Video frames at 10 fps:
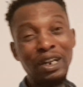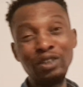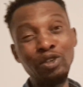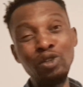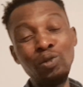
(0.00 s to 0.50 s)
I
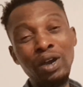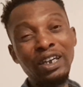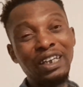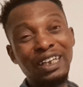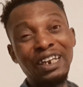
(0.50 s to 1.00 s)
don't know why
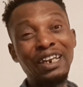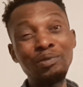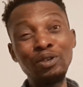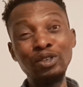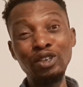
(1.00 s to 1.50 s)
you are telling
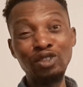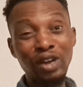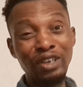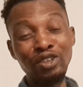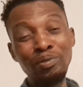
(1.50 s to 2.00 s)
Lemon, just
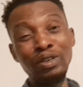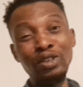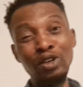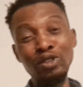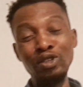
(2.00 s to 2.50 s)
write something,
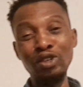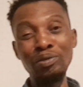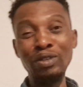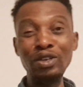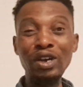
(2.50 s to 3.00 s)
don't do
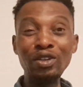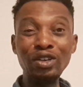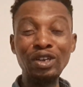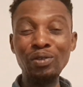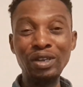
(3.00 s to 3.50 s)
something. You are
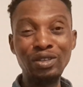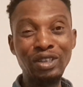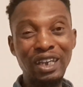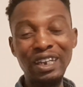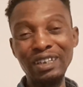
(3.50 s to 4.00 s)
not the one to
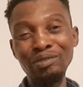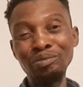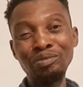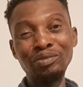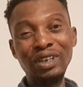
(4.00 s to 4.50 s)
tell
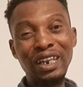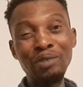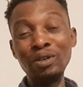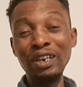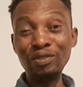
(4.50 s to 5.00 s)

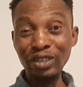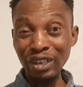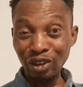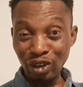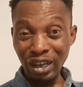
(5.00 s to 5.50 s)
Lemon. Even
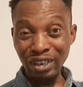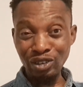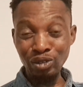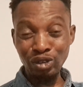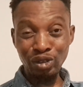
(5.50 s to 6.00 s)
the lawyers
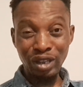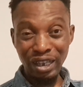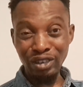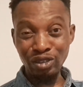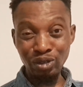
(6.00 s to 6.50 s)
too should
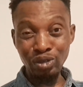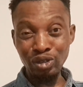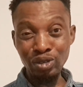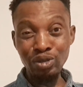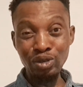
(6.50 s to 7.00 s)
let
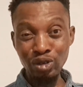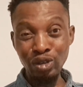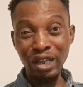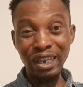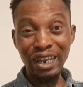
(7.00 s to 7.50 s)
you
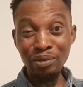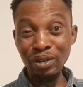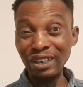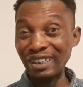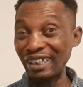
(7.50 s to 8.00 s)
know that
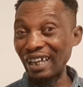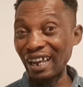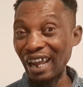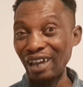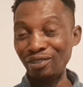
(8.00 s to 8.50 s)
Lemon is still
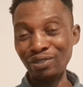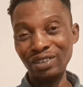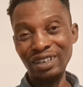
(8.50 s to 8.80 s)
alive.